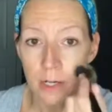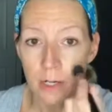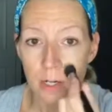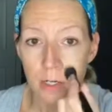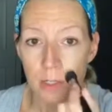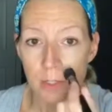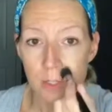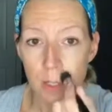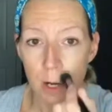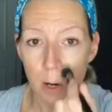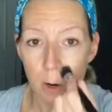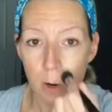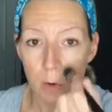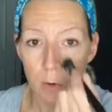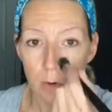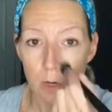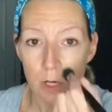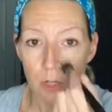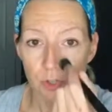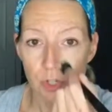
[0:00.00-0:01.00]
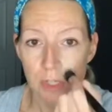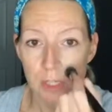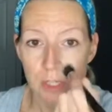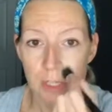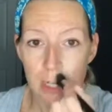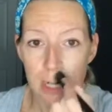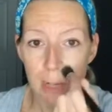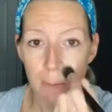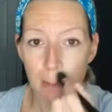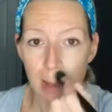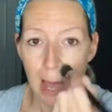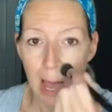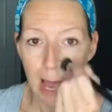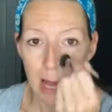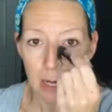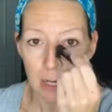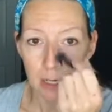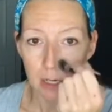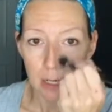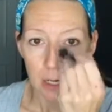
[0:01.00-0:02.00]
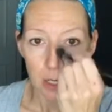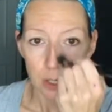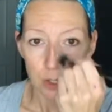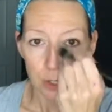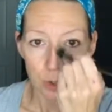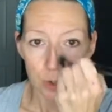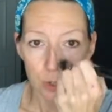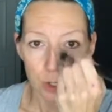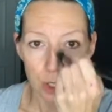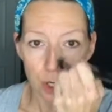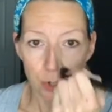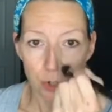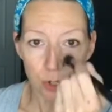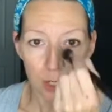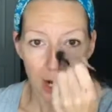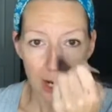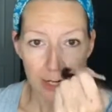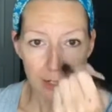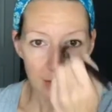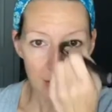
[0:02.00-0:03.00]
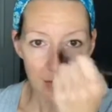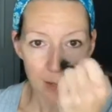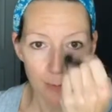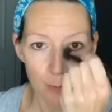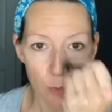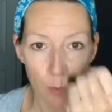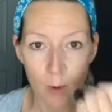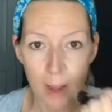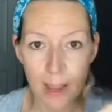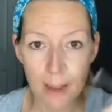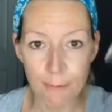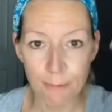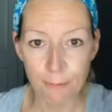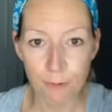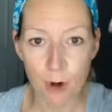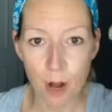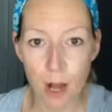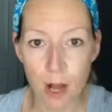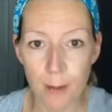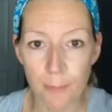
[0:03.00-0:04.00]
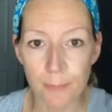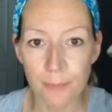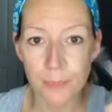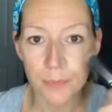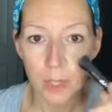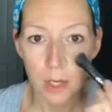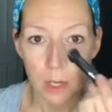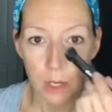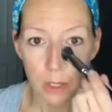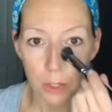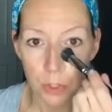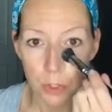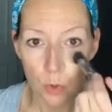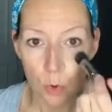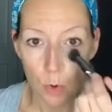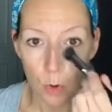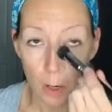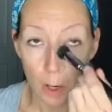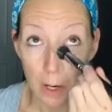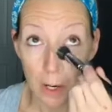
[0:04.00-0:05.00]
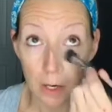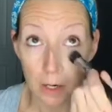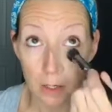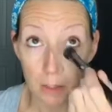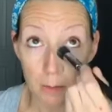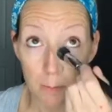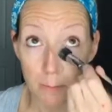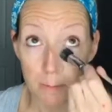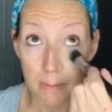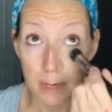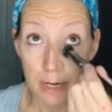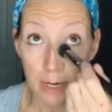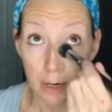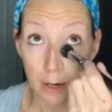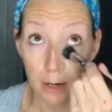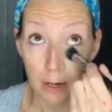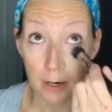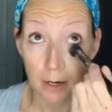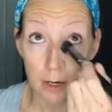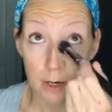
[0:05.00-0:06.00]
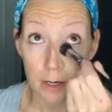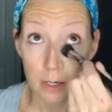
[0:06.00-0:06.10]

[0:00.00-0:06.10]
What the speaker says: So just sitting back, you know, you kind of step away from your mirror.